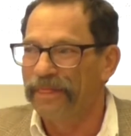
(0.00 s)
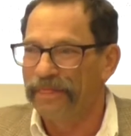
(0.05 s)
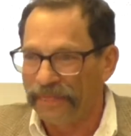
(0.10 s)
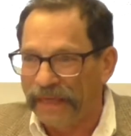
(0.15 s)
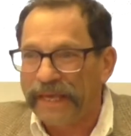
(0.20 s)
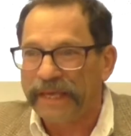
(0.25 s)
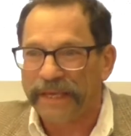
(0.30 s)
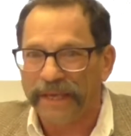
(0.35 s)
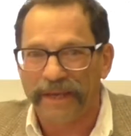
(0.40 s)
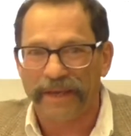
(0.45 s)

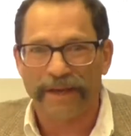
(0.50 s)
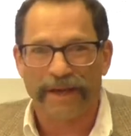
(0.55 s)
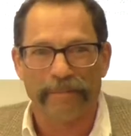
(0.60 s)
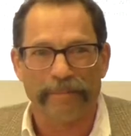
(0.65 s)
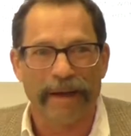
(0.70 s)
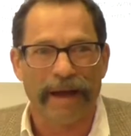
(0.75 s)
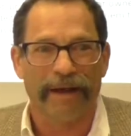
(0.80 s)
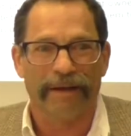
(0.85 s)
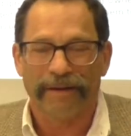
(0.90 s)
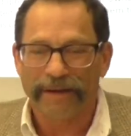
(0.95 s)
thinking
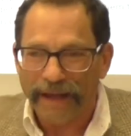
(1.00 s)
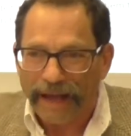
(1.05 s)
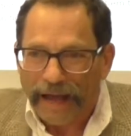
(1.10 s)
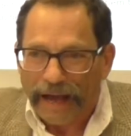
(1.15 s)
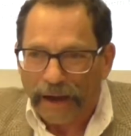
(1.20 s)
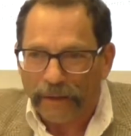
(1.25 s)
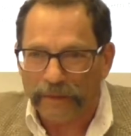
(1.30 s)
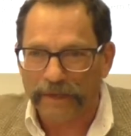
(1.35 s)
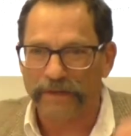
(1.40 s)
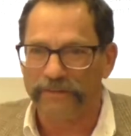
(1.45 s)
about
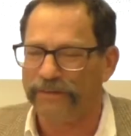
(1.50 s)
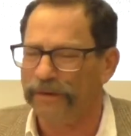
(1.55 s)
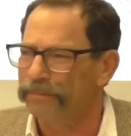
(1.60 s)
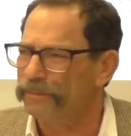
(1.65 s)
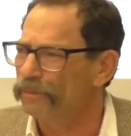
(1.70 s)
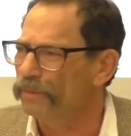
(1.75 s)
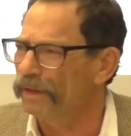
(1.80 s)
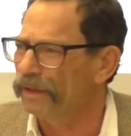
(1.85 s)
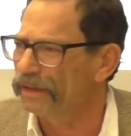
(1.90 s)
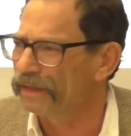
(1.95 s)
how
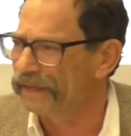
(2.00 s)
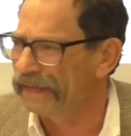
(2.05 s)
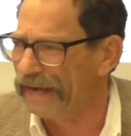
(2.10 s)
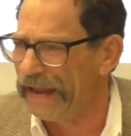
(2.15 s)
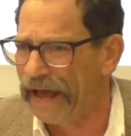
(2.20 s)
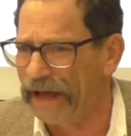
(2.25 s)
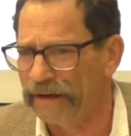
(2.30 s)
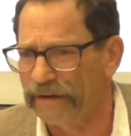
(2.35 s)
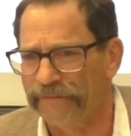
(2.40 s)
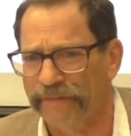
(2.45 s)
Egypt will get
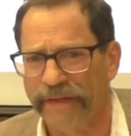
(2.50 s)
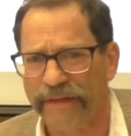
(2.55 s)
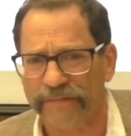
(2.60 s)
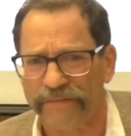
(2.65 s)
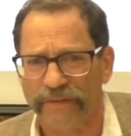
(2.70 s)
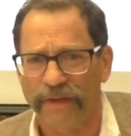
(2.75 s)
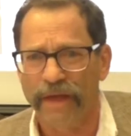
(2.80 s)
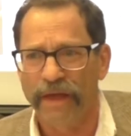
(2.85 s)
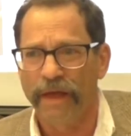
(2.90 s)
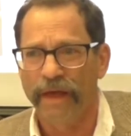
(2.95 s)
out of
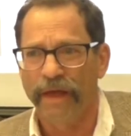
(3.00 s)
this.